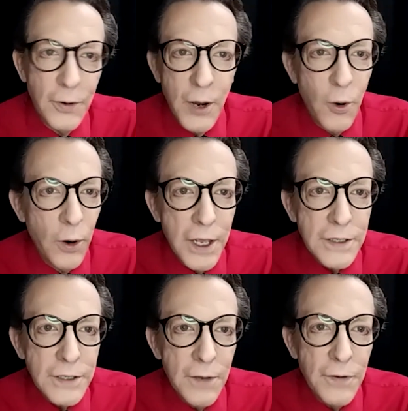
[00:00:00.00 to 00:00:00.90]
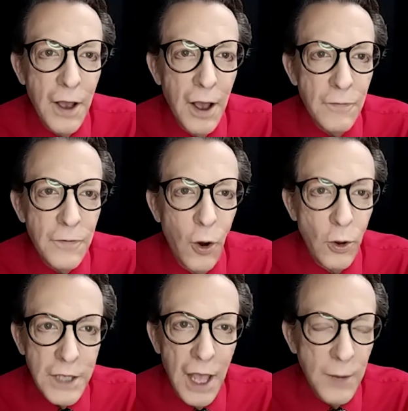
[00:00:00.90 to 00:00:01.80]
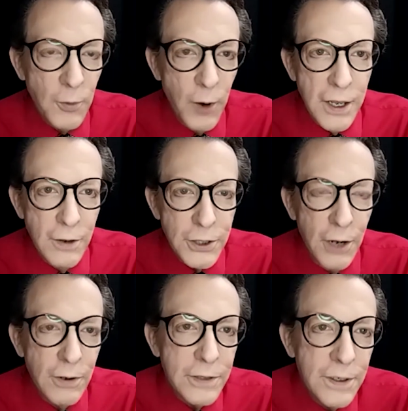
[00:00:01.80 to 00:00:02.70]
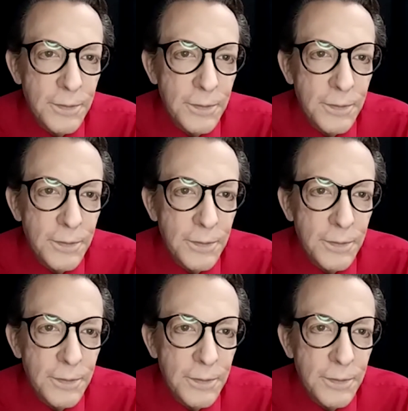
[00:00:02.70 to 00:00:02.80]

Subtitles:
recordings of old time radio shows?